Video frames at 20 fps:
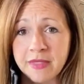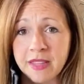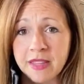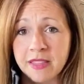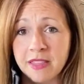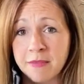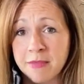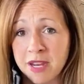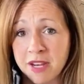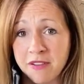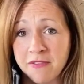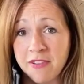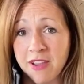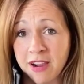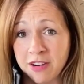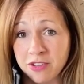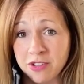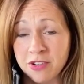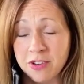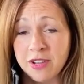the
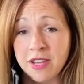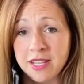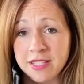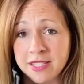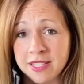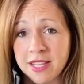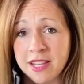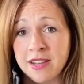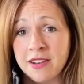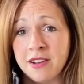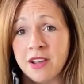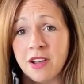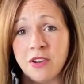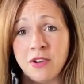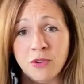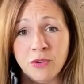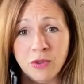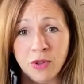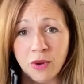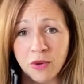manufacturer gets in a
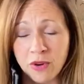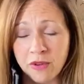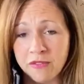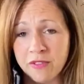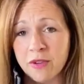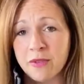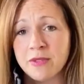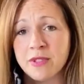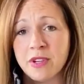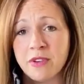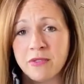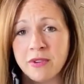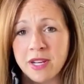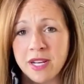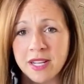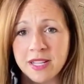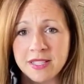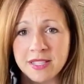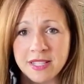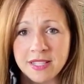new load of those ingredients?